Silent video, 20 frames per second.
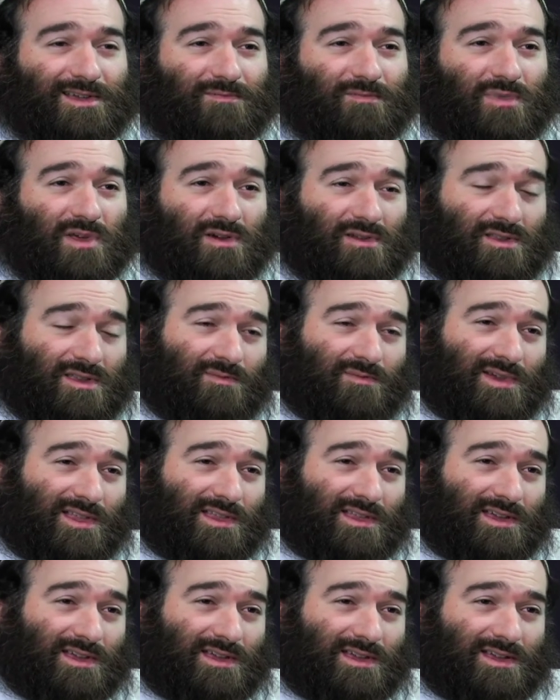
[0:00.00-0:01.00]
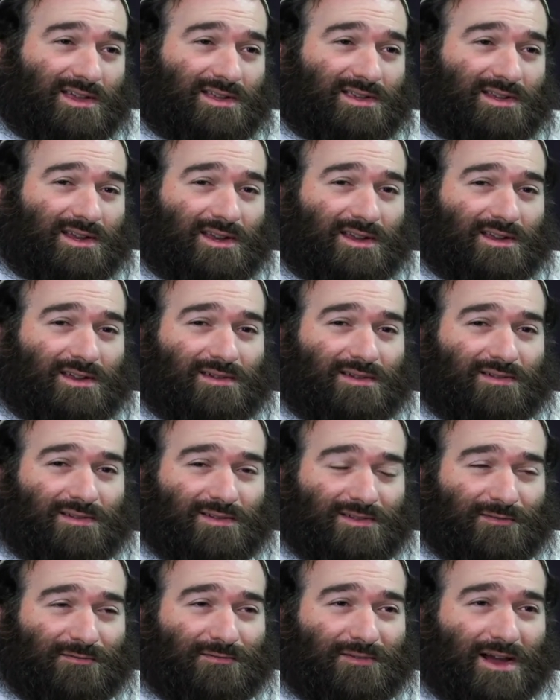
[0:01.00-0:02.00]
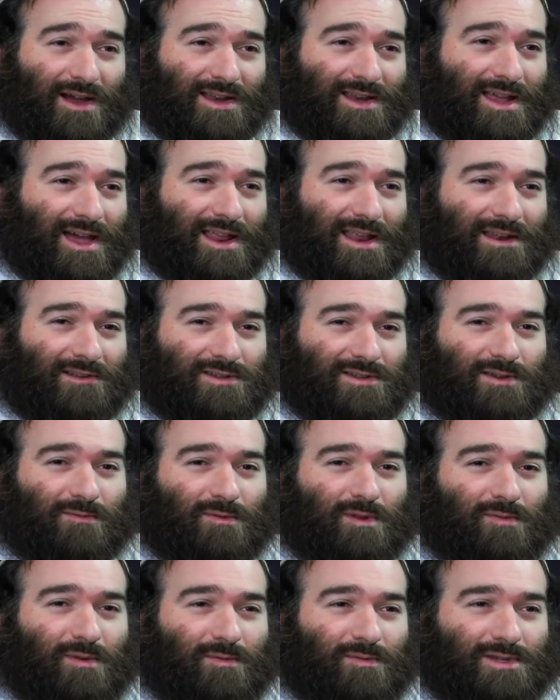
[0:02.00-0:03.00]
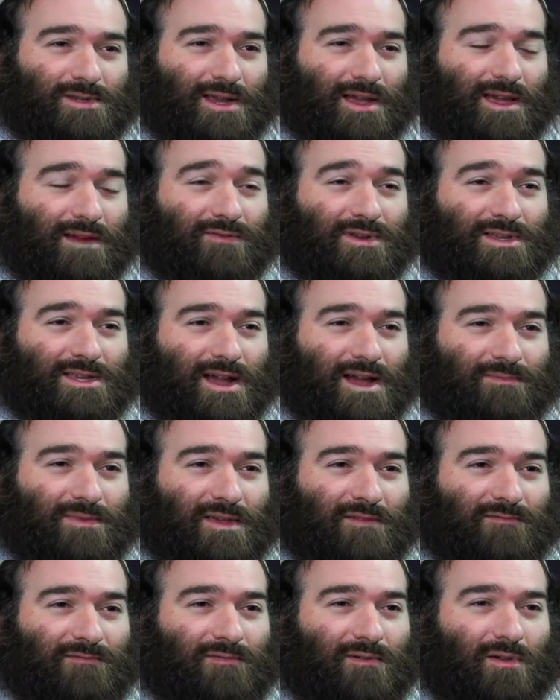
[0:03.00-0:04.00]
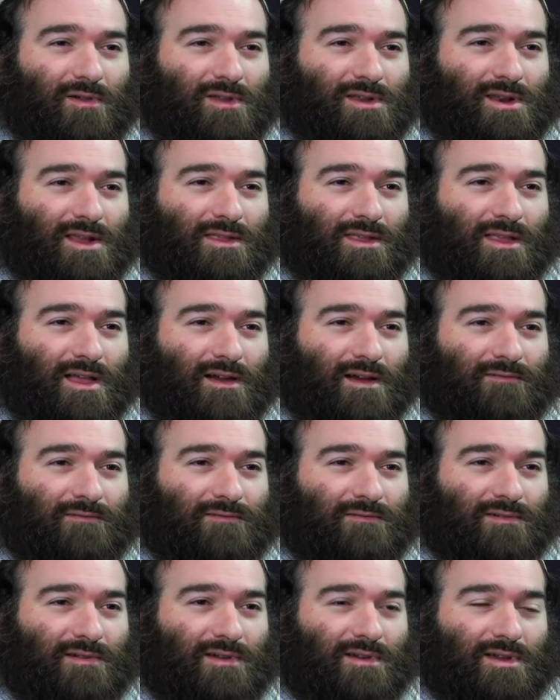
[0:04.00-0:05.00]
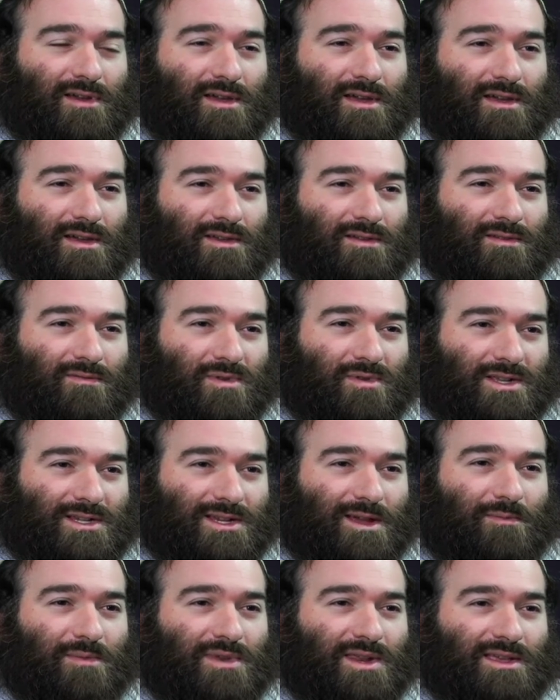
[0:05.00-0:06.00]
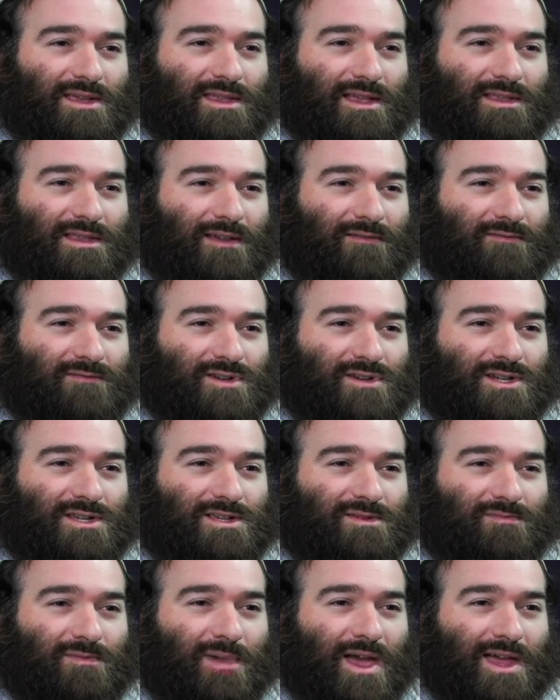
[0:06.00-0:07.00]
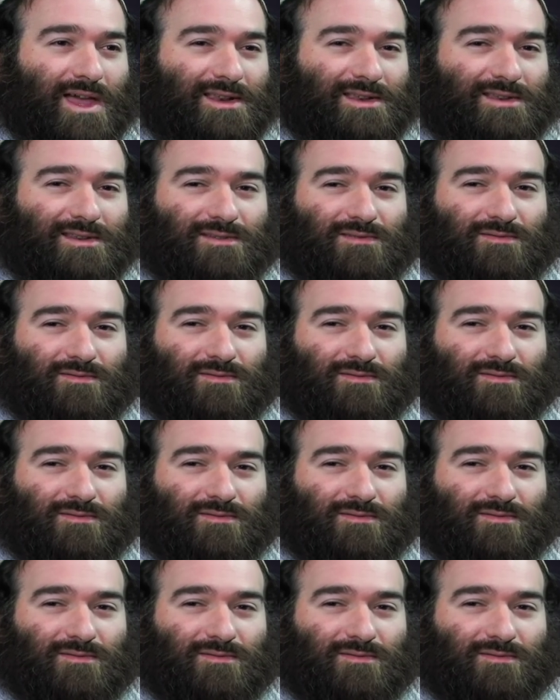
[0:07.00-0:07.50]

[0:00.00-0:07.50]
but ultimately it's gonna you'll find out. I know so many people say every time they've fallen in love with somebody that they've just met,